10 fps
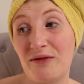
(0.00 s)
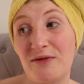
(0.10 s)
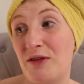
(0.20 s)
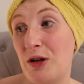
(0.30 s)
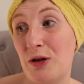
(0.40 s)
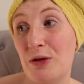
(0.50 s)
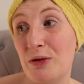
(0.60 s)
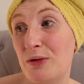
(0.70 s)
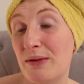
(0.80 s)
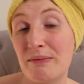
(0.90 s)

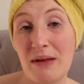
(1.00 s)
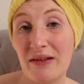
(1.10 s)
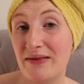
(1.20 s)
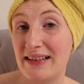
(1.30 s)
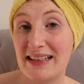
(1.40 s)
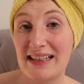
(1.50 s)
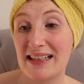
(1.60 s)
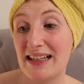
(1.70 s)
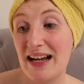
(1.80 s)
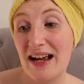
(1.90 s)
few months